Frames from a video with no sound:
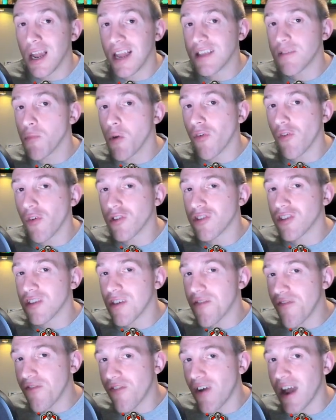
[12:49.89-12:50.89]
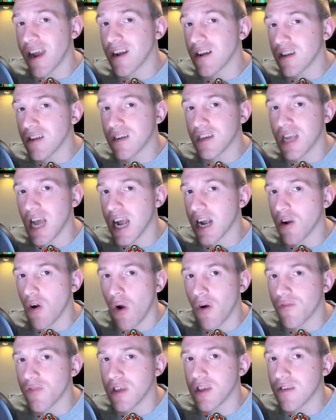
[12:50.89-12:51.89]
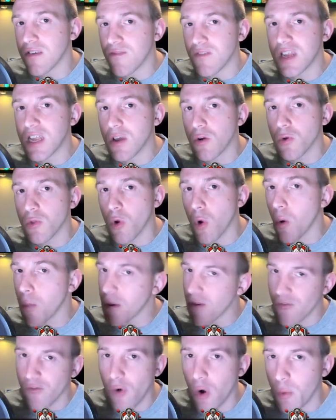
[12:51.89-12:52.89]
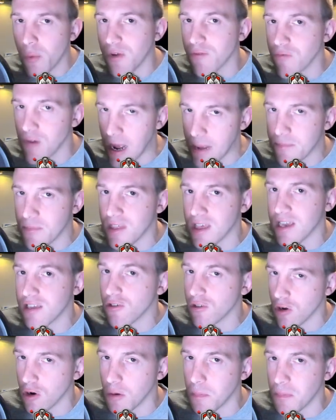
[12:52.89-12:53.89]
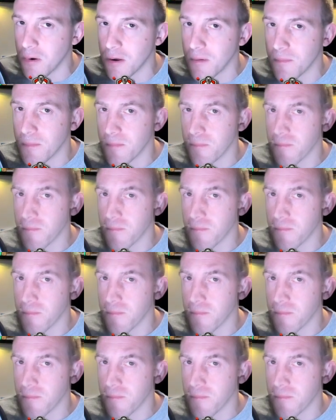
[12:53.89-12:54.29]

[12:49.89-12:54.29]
Let's move on to the final attack of this video, though, before we wrap things up.